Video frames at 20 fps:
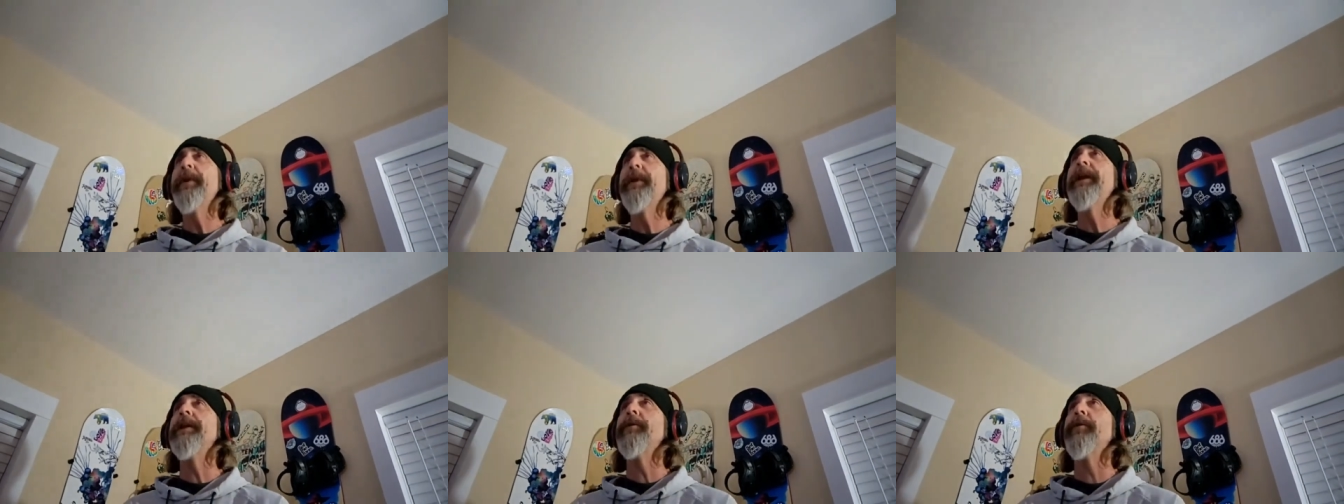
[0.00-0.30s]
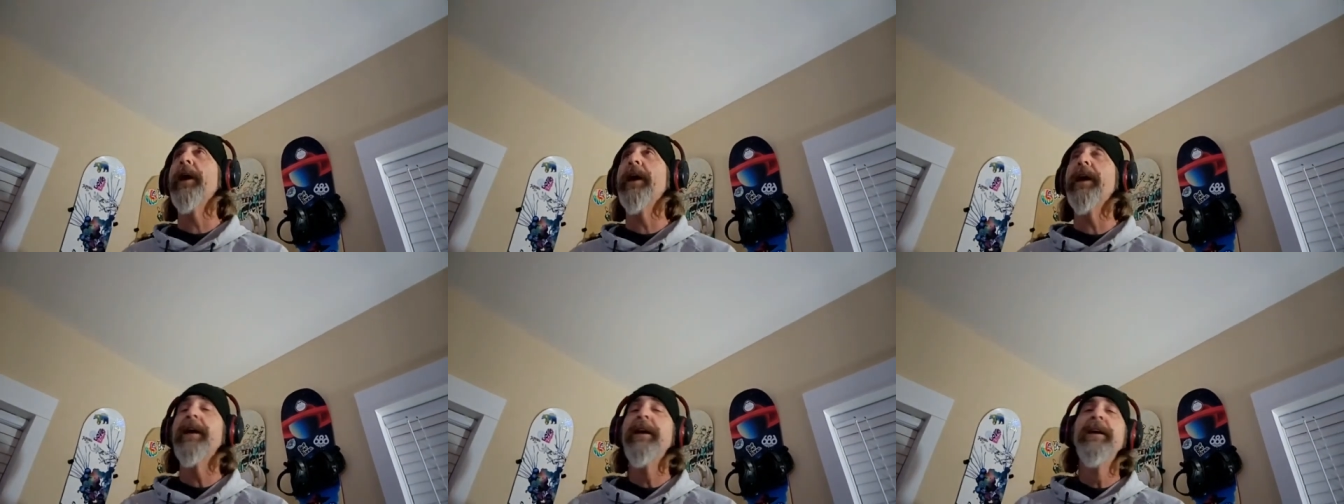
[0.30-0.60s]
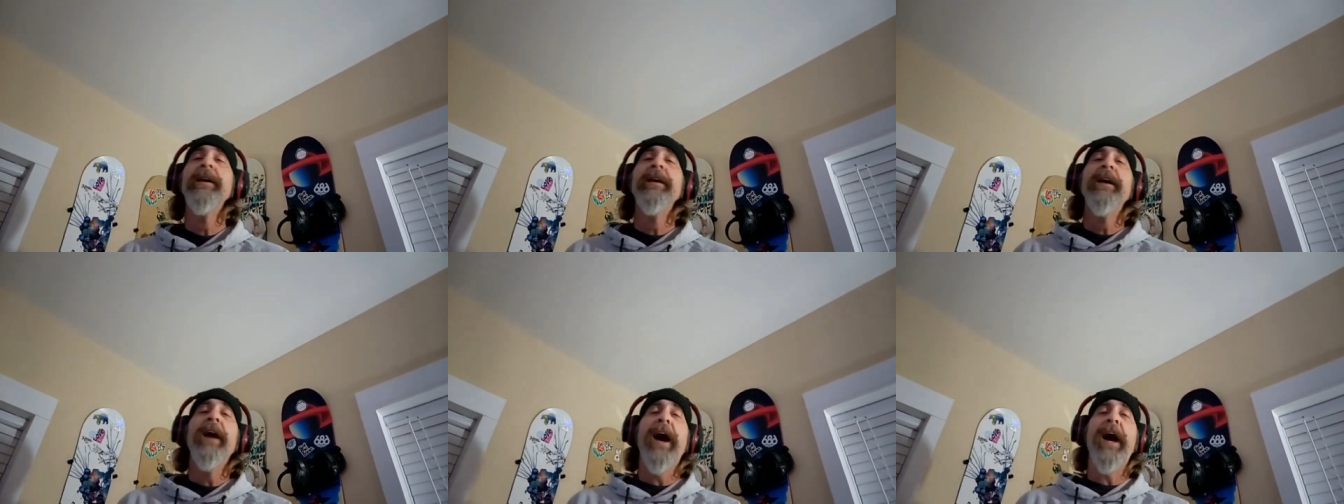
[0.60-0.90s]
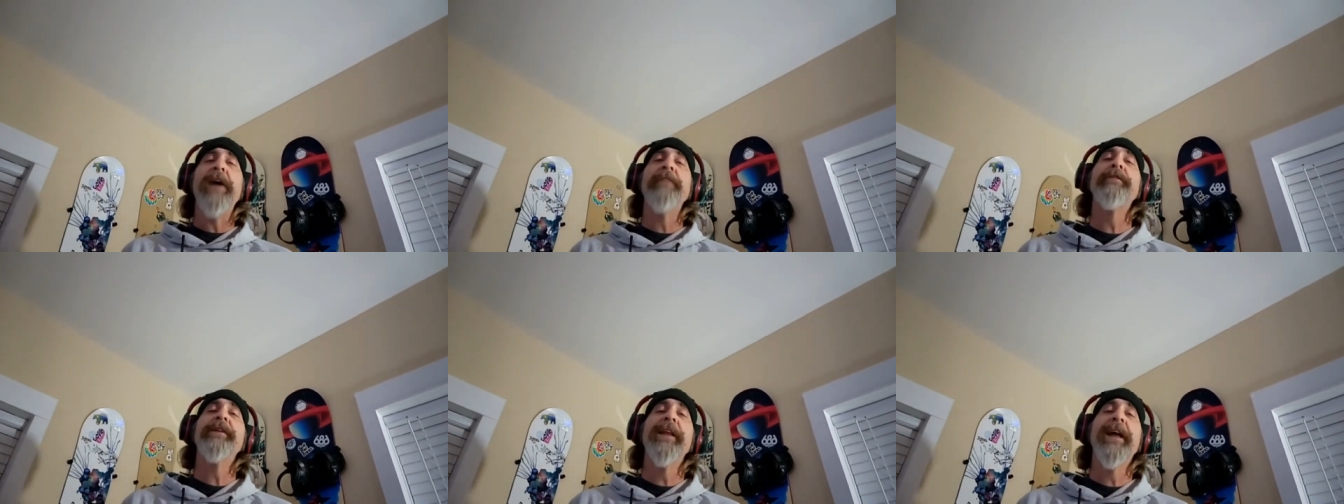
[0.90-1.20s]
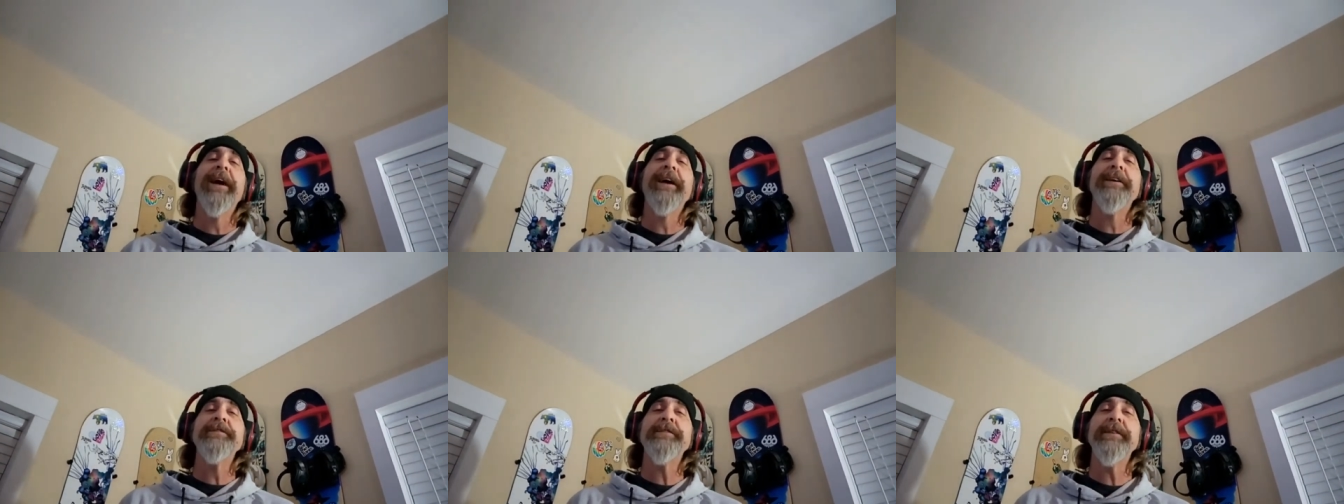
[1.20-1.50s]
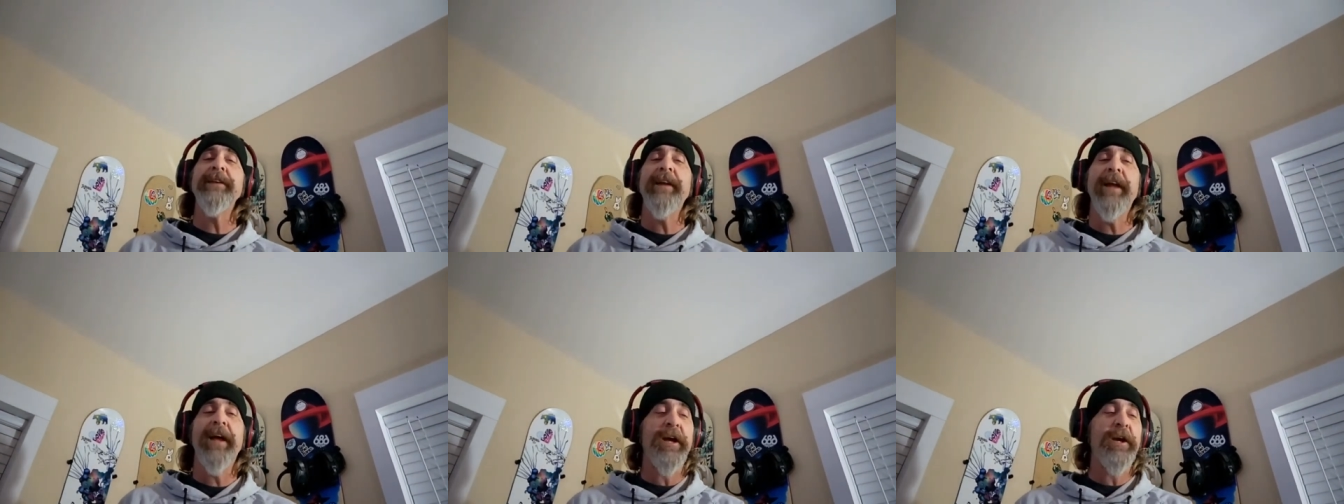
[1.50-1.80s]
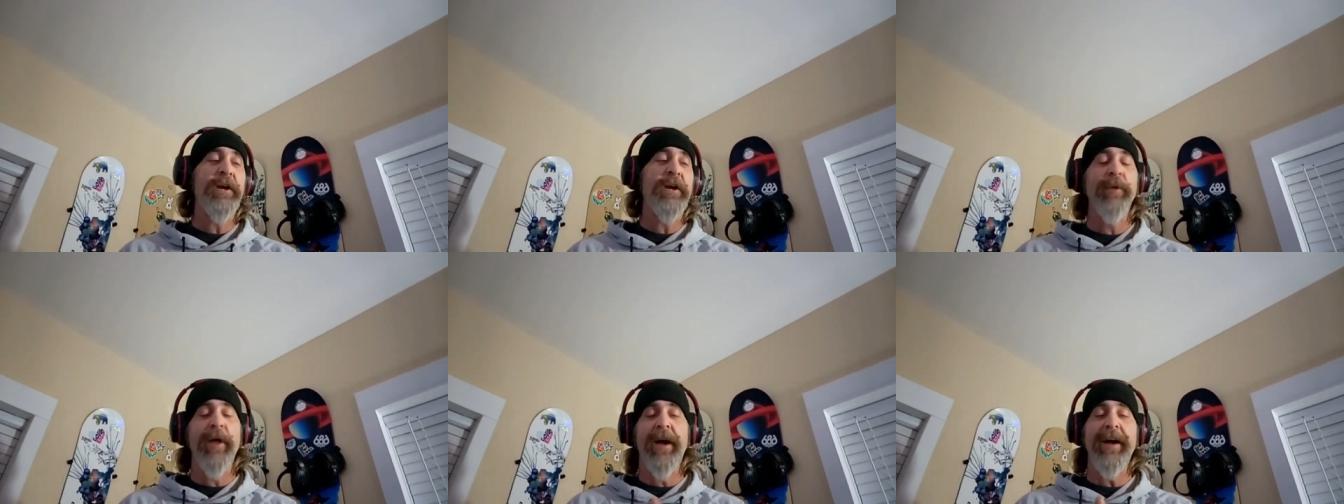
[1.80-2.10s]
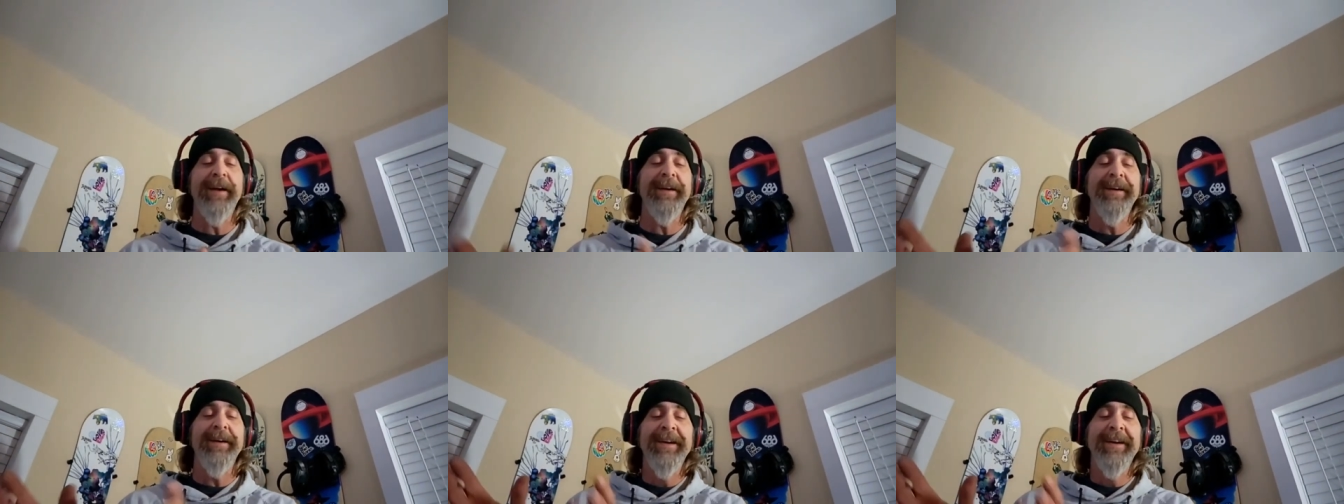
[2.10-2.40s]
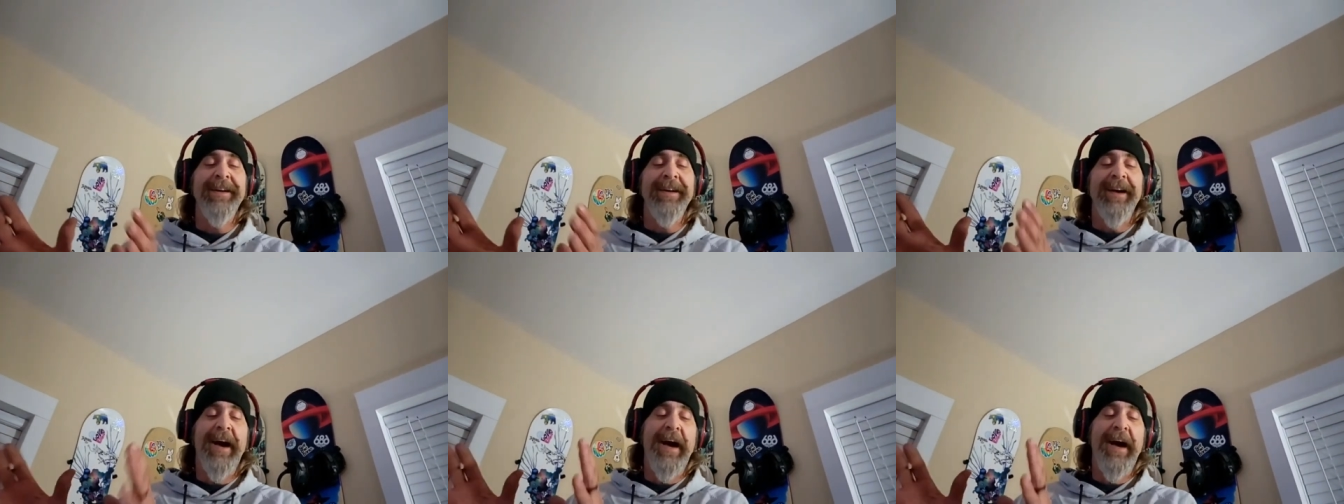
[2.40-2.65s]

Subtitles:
But anyway, I have a legacy name, like